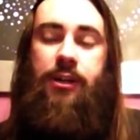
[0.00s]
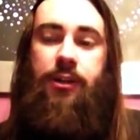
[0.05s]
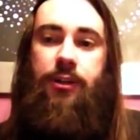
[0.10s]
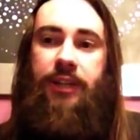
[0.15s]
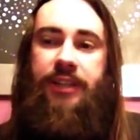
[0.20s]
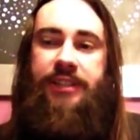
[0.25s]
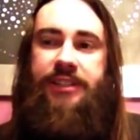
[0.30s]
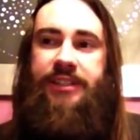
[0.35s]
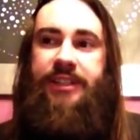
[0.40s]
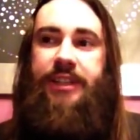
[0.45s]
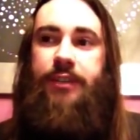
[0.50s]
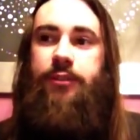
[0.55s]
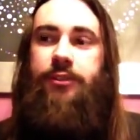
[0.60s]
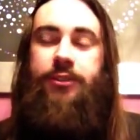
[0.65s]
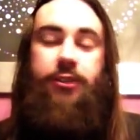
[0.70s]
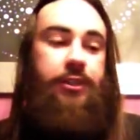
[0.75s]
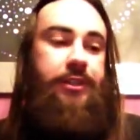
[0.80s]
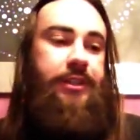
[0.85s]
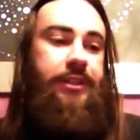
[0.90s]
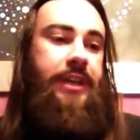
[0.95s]
let's see, a
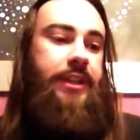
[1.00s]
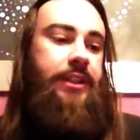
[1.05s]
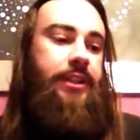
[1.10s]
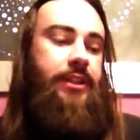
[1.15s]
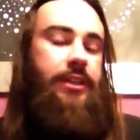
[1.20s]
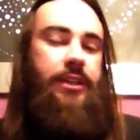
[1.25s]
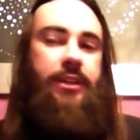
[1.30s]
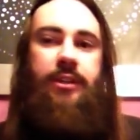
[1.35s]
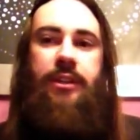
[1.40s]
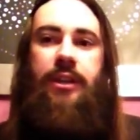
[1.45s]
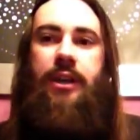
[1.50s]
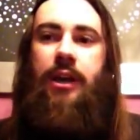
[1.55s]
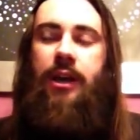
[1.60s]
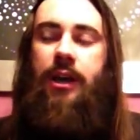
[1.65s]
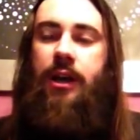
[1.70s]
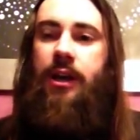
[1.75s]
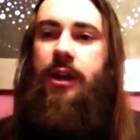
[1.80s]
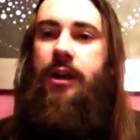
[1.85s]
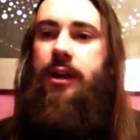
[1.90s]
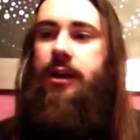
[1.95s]
consolidated
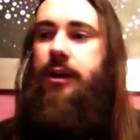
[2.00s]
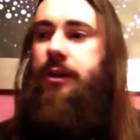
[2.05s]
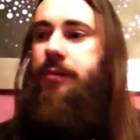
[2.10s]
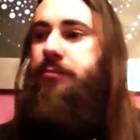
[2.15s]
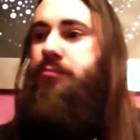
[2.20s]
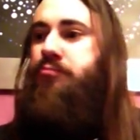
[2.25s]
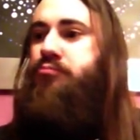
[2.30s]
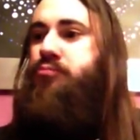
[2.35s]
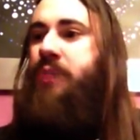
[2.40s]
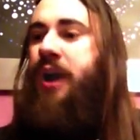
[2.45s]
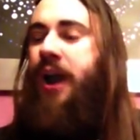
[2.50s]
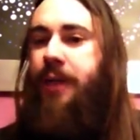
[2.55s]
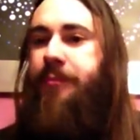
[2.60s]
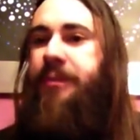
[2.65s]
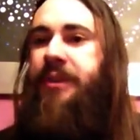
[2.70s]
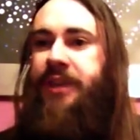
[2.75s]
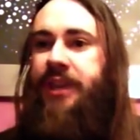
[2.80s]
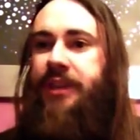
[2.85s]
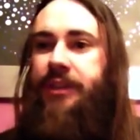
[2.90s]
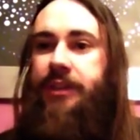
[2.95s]
high
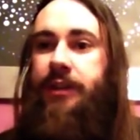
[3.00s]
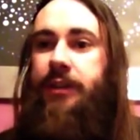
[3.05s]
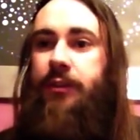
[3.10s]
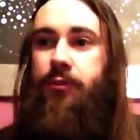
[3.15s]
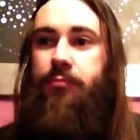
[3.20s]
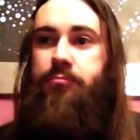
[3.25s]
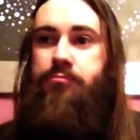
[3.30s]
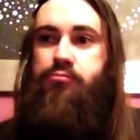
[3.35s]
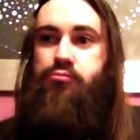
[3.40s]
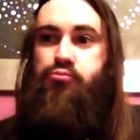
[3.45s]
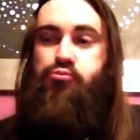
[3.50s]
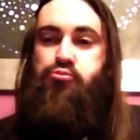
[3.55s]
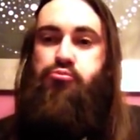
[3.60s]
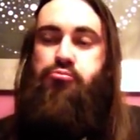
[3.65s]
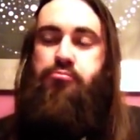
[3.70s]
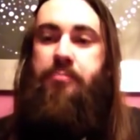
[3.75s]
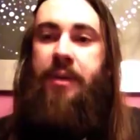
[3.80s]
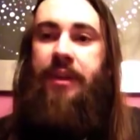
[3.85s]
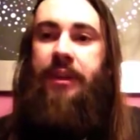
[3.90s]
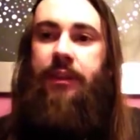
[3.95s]
beginner,
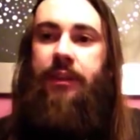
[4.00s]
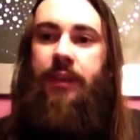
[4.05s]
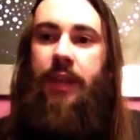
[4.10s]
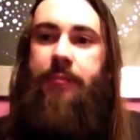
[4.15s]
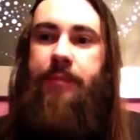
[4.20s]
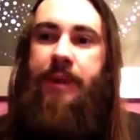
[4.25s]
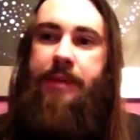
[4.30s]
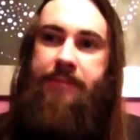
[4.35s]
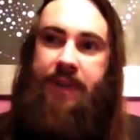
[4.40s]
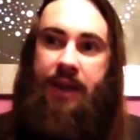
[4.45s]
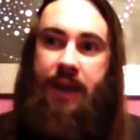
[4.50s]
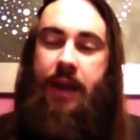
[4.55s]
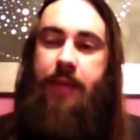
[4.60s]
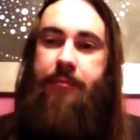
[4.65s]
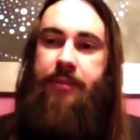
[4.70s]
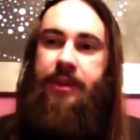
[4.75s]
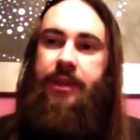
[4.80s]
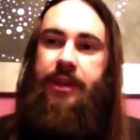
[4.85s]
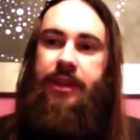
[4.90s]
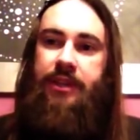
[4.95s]
by the time I'm a high
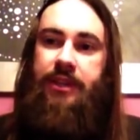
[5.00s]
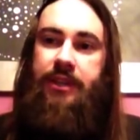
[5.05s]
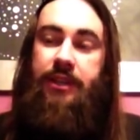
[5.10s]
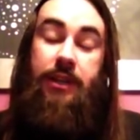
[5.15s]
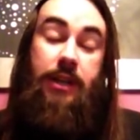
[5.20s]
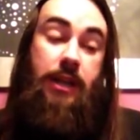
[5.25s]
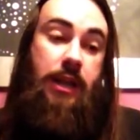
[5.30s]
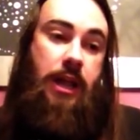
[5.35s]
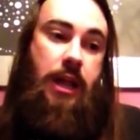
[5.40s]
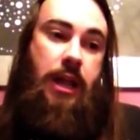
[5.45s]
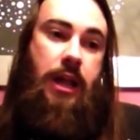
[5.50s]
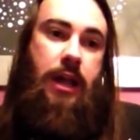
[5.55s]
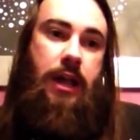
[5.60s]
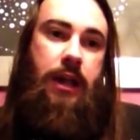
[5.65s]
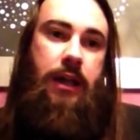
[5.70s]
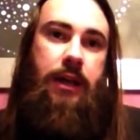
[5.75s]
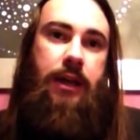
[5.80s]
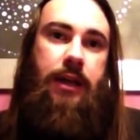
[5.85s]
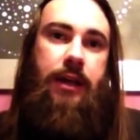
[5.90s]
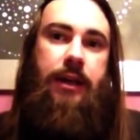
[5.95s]
beginner,
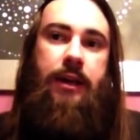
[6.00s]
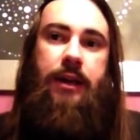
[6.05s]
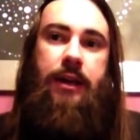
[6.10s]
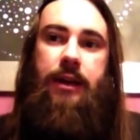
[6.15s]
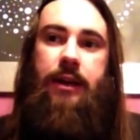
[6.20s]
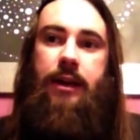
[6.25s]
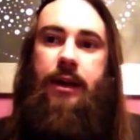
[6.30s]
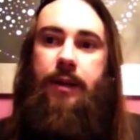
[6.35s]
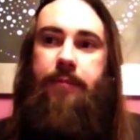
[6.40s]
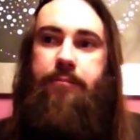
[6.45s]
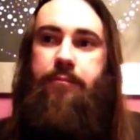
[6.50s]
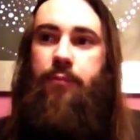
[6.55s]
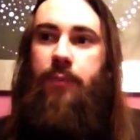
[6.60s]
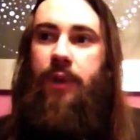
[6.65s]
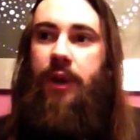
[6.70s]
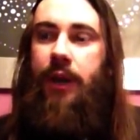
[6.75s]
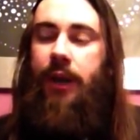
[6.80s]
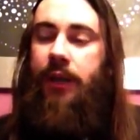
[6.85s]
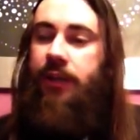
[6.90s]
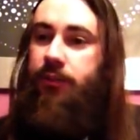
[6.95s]

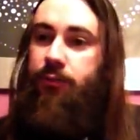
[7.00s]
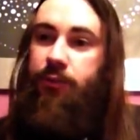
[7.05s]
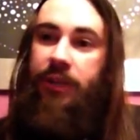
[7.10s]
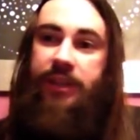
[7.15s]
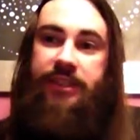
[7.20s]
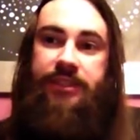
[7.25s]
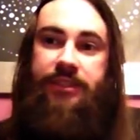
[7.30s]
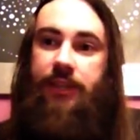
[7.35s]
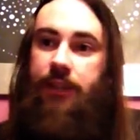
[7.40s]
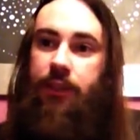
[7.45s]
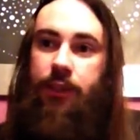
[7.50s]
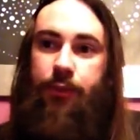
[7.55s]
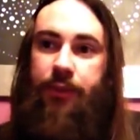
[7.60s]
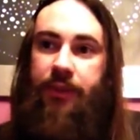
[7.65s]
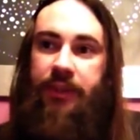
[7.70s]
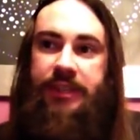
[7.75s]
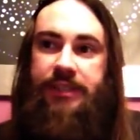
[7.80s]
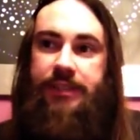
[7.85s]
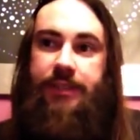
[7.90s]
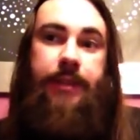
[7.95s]
I'll start
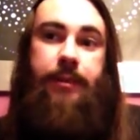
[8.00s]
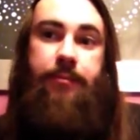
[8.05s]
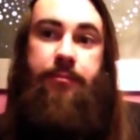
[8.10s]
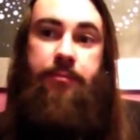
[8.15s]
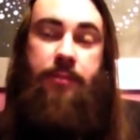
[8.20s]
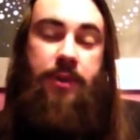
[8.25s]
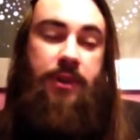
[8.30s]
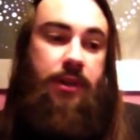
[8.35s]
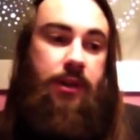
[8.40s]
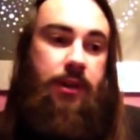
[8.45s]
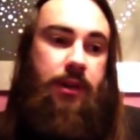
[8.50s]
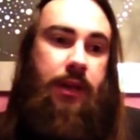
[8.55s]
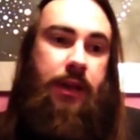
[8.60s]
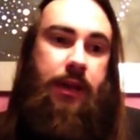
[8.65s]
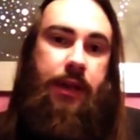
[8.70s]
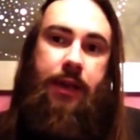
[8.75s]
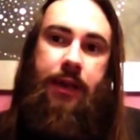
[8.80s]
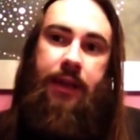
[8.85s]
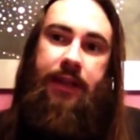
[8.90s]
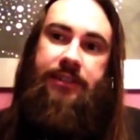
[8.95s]
doing the same.
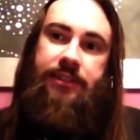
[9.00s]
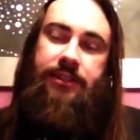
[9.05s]
I